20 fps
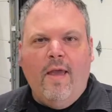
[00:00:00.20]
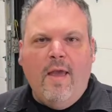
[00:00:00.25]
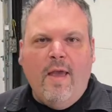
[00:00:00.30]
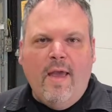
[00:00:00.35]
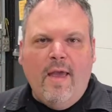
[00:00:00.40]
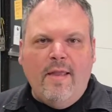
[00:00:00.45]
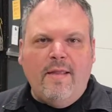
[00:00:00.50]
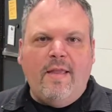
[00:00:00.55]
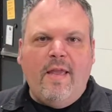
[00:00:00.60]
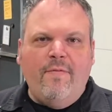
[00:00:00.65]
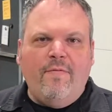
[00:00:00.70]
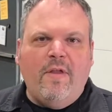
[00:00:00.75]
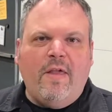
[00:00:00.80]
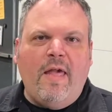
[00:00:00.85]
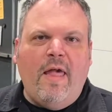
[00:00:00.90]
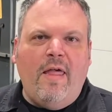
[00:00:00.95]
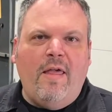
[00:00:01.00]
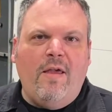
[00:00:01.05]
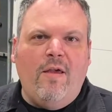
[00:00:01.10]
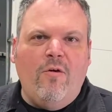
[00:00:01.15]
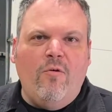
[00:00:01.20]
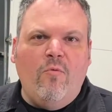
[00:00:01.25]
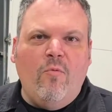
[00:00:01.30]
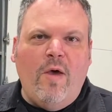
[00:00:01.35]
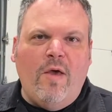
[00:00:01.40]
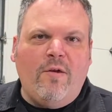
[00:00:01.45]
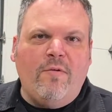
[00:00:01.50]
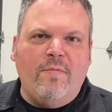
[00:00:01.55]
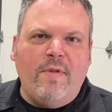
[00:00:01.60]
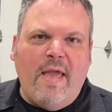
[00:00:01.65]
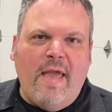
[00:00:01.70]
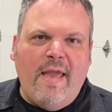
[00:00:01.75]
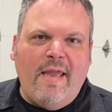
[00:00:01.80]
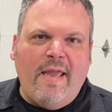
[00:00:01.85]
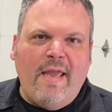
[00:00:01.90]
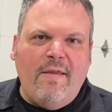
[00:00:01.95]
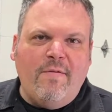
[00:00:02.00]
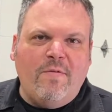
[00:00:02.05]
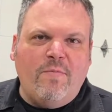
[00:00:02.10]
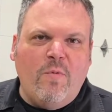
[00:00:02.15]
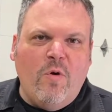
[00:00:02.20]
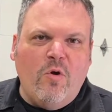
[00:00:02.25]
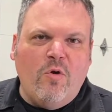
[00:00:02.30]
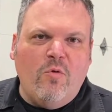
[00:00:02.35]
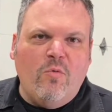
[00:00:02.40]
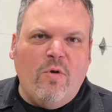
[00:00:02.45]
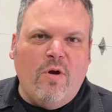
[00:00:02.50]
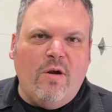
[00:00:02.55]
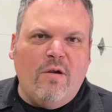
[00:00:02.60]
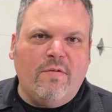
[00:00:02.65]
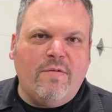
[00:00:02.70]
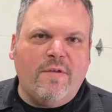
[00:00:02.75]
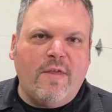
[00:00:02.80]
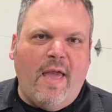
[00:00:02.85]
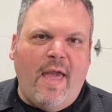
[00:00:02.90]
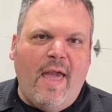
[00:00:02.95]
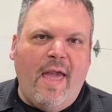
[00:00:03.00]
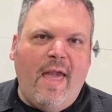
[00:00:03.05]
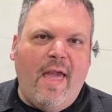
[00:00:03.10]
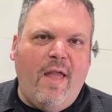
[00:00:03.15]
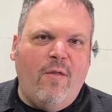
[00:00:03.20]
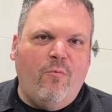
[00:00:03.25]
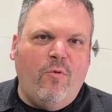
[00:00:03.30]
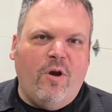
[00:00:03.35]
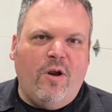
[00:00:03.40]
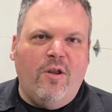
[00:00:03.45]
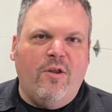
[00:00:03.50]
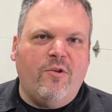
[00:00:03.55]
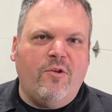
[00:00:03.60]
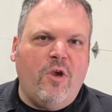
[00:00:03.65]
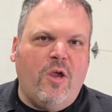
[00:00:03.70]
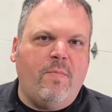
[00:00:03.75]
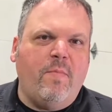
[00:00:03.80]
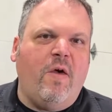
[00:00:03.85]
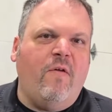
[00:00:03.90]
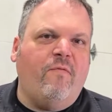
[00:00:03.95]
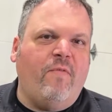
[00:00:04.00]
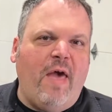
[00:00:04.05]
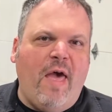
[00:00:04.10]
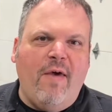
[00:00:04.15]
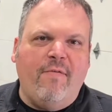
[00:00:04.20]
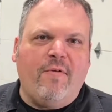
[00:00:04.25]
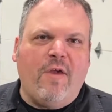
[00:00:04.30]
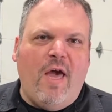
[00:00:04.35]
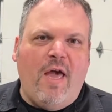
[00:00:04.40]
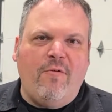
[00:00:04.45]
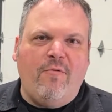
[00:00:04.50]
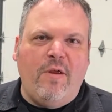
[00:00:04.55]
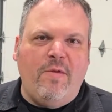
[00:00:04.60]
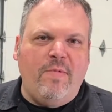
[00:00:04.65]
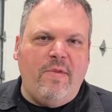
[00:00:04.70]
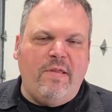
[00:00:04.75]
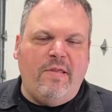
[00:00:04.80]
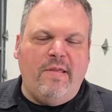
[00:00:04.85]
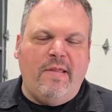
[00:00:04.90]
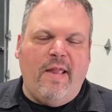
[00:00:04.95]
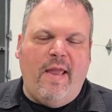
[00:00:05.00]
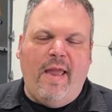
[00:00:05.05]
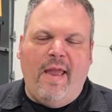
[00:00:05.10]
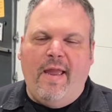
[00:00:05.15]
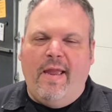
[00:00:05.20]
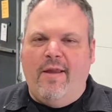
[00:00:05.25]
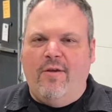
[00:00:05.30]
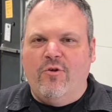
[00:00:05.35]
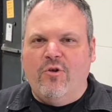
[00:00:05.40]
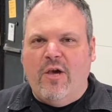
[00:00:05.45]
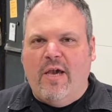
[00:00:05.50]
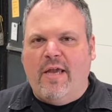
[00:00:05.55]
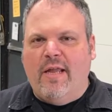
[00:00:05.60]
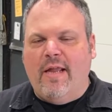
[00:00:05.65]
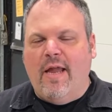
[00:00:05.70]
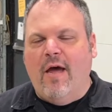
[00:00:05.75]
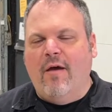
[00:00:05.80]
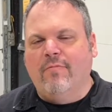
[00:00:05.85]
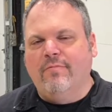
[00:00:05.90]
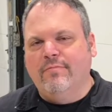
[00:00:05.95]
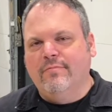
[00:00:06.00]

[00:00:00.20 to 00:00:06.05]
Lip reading: Hey, Dave LaCalio, welcome to HeadGames Motorworks, and we're going to talk about valve guide reaming today. Check it out.